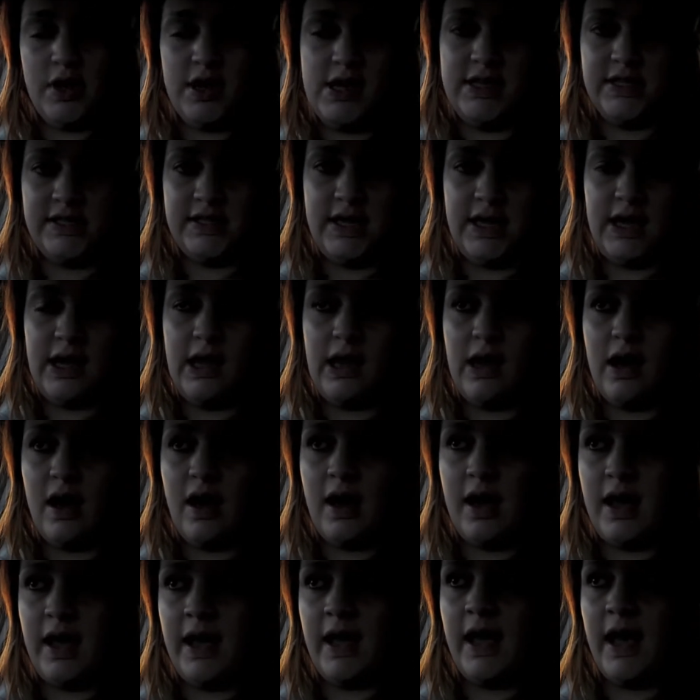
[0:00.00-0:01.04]
crazy.
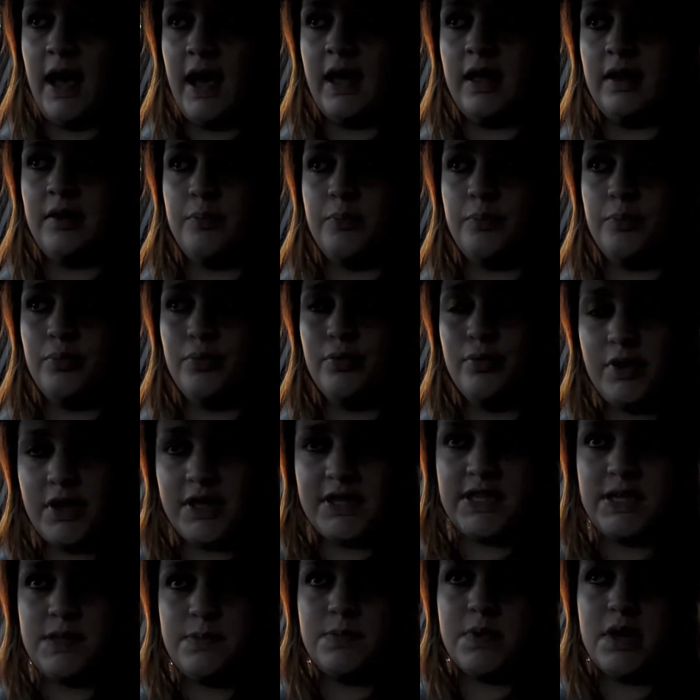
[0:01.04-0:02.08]
I had
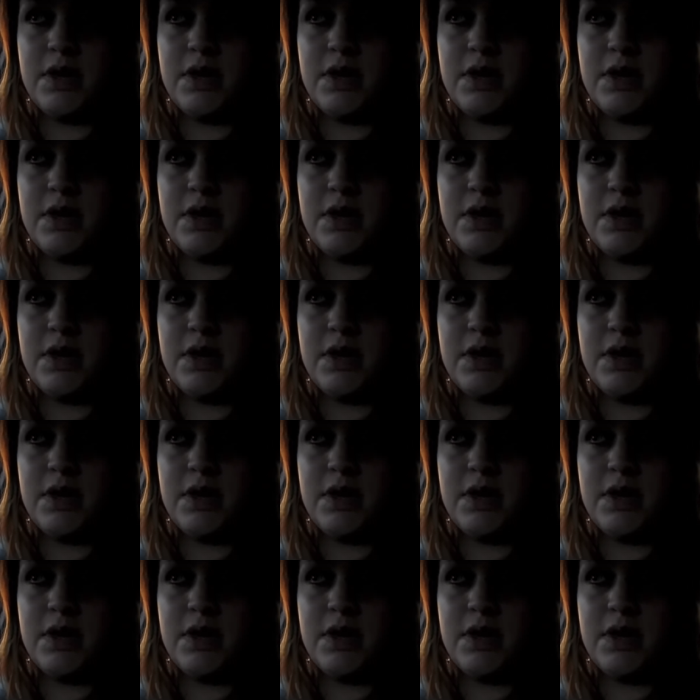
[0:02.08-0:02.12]
pretty